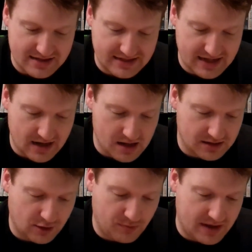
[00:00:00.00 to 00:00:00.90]
Did a
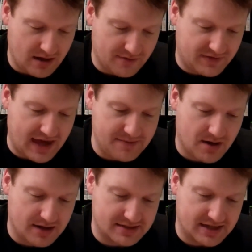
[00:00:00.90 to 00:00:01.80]
little bit of game
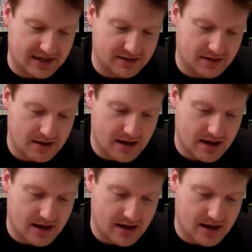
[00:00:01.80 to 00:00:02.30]
hunting.